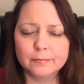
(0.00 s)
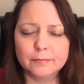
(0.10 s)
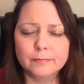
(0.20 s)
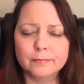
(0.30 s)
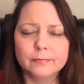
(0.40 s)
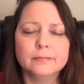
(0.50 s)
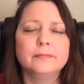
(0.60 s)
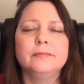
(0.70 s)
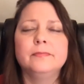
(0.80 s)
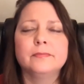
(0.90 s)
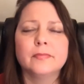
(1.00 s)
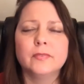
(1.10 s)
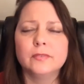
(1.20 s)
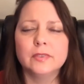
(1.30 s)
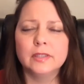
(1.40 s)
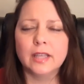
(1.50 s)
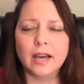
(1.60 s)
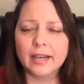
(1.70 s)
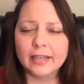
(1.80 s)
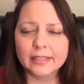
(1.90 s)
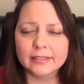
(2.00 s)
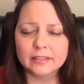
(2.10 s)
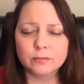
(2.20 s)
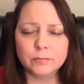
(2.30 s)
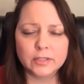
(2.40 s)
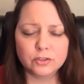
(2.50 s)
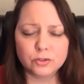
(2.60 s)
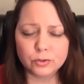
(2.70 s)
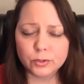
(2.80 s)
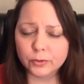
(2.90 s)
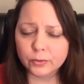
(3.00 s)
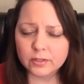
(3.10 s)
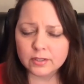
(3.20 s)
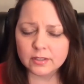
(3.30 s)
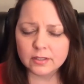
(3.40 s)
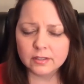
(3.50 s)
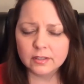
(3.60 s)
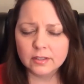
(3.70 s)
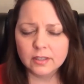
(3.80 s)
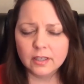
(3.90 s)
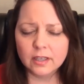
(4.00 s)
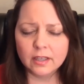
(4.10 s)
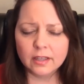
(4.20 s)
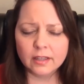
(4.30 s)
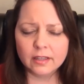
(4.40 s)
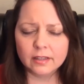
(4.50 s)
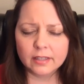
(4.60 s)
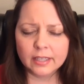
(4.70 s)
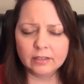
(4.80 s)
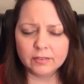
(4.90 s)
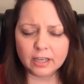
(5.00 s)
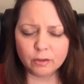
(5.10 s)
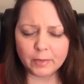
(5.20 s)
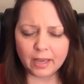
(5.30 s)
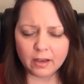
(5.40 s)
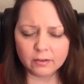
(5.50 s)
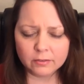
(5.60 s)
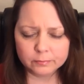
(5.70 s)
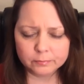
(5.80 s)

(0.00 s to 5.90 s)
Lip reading: mm, lies and mistruths that have come out.